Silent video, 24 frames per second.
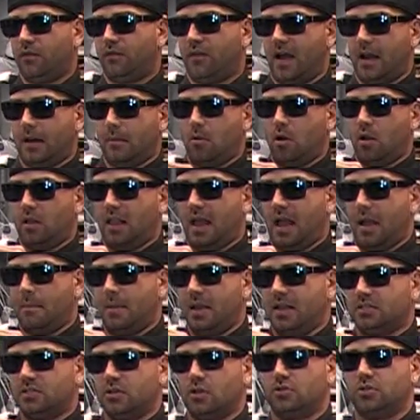Find them online,
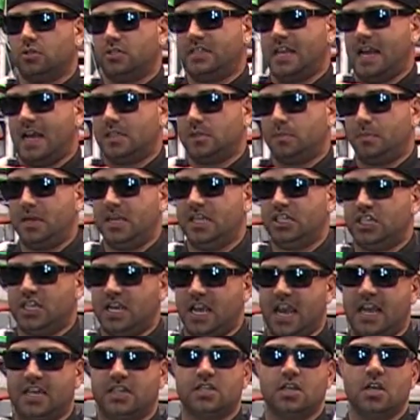man.
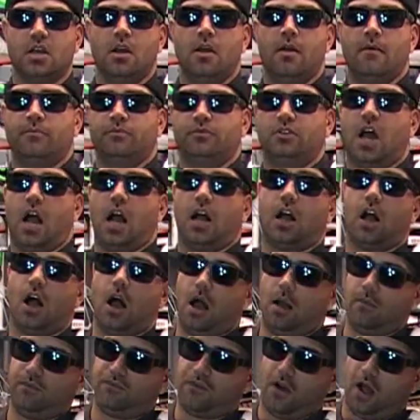
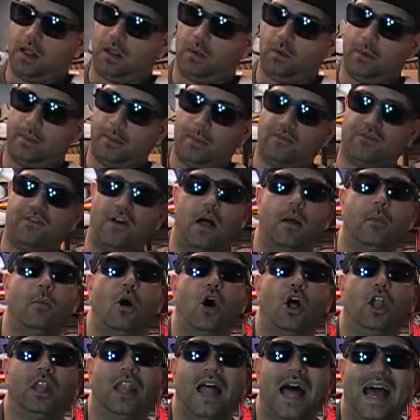socialstatuspgh.com. Follow them
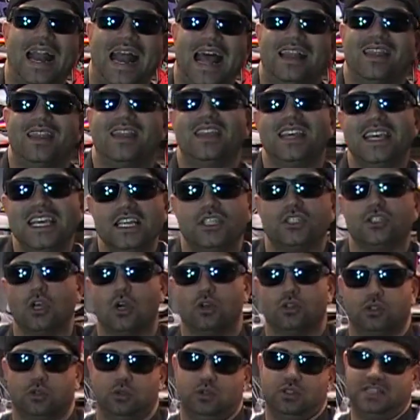online at The
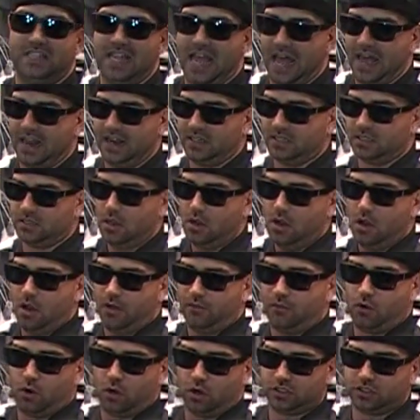Social Status.
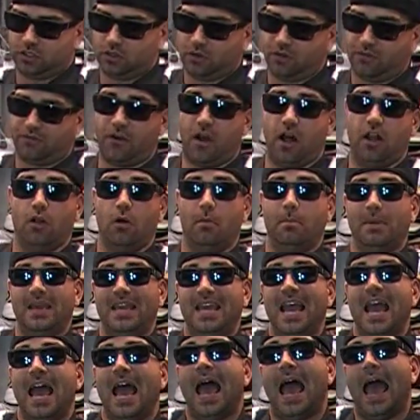Of course, you can follow
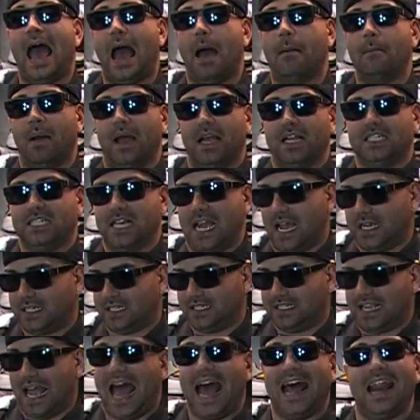me at Mike Jacks.
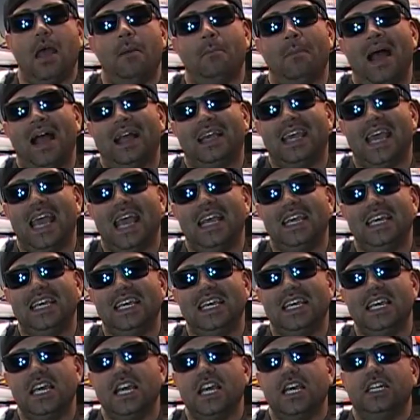It's at
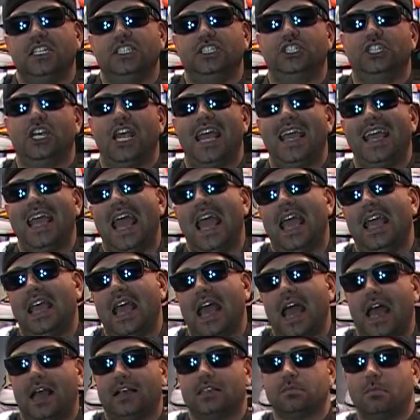
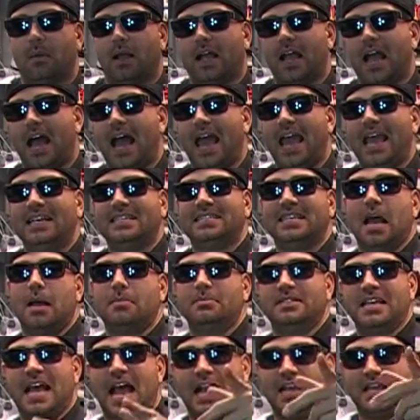MikeJax. My guy
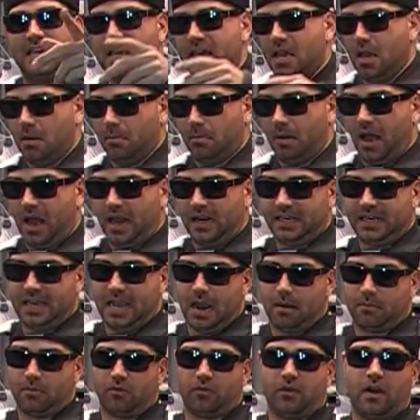ASAP Zaki behind the
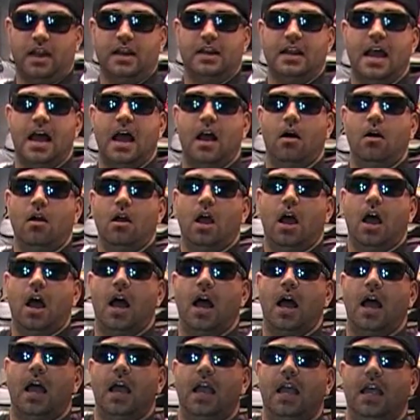camera right now.
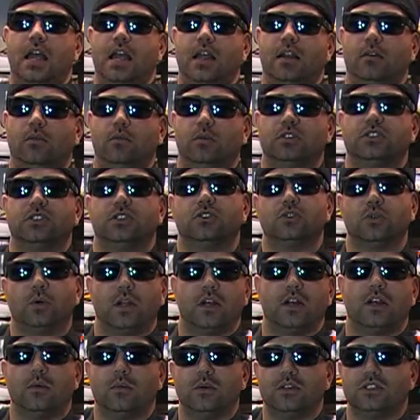And what's the
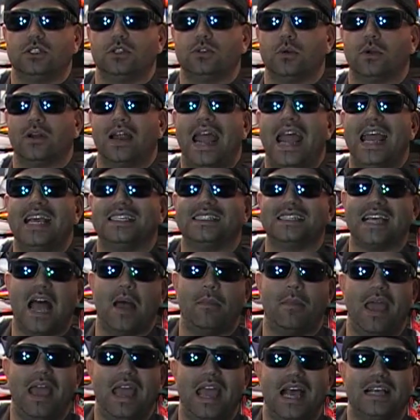Twitter?
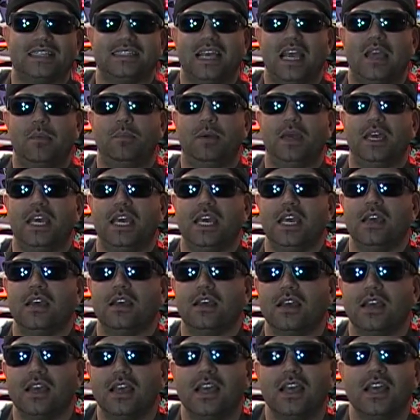ASAP, ASAP.